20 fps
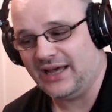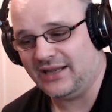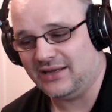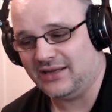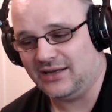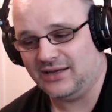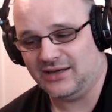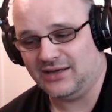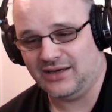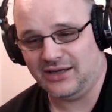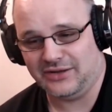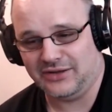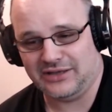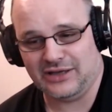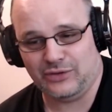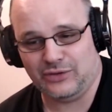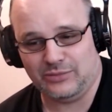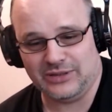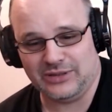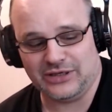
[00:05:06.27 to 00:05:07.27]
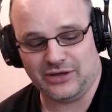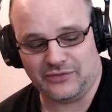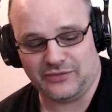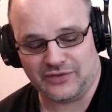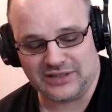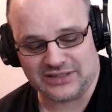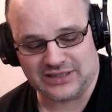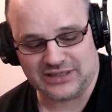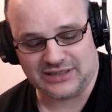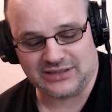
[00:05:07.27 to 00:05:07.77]
And I don't care what my
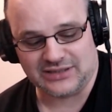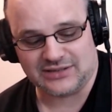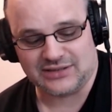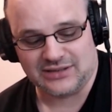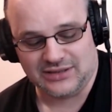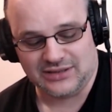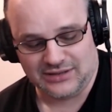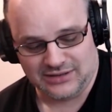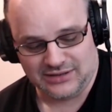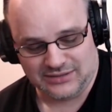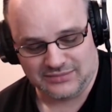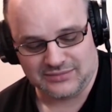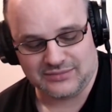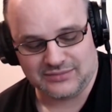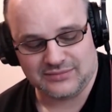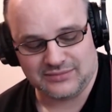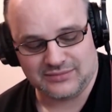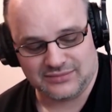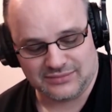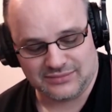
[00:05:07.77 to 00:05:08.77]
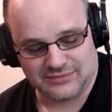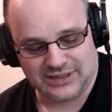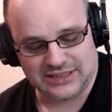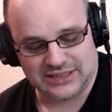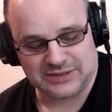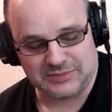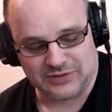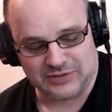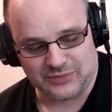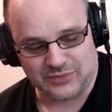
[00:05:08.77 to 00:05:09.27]
girlfriend says.
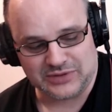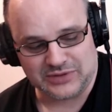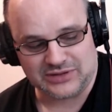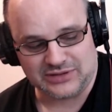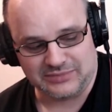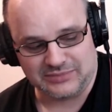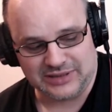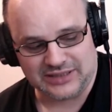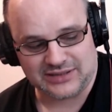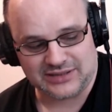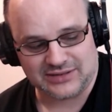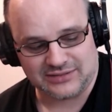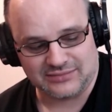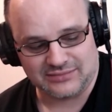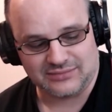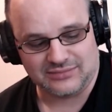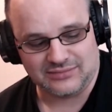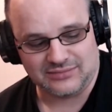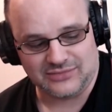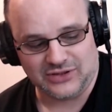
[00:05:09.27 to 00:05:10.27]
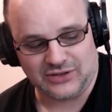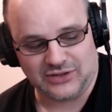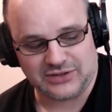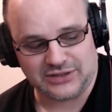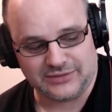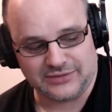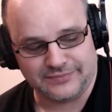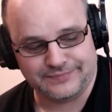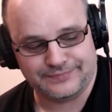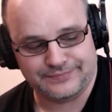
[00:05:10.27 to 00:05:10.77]
Matt Smith was the best
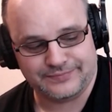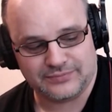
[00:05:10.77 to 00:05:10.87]
Doctor.